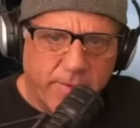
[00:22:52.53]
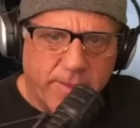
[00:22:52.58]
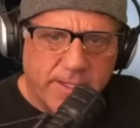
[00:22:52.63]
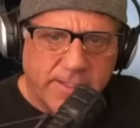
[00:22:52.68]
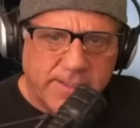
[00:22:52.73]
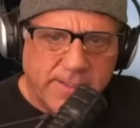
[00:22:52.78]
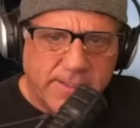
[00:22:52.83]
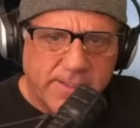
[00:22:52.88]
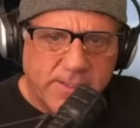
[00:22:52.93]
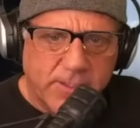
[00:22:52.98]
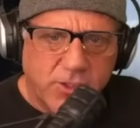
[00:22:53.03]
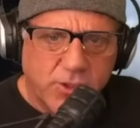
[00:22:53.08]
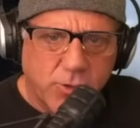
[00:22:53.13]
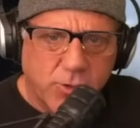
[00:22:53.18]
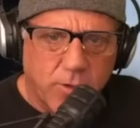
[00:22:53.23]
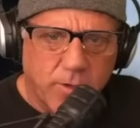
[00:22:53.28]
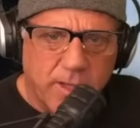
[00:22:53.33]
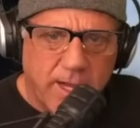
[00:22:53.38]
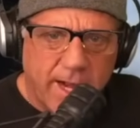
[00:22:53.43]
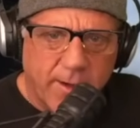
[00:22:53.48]
This is the
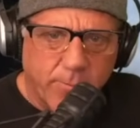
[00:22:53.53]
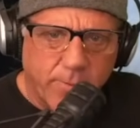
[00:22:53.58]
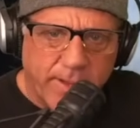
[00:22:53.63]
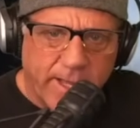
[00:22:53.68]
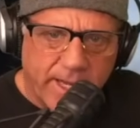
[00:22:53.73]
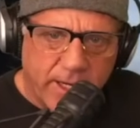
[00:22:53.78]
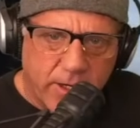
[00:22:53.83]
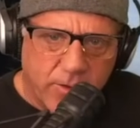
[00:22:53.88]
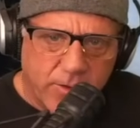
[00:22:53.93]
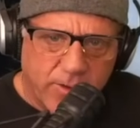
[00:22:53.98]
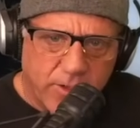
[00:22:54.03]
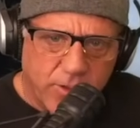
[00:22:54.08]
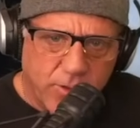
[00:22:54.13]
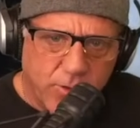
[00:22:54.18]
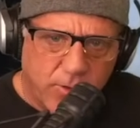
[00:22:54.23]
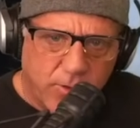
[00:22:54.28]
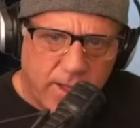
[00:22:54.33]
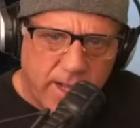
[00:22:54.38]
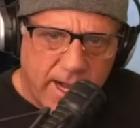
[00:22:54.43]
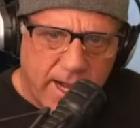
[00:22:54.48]
shoreline. When they go to the
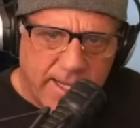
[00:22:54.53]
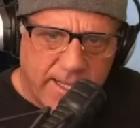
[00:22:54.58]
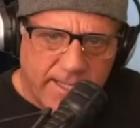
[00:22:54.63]
shoreline,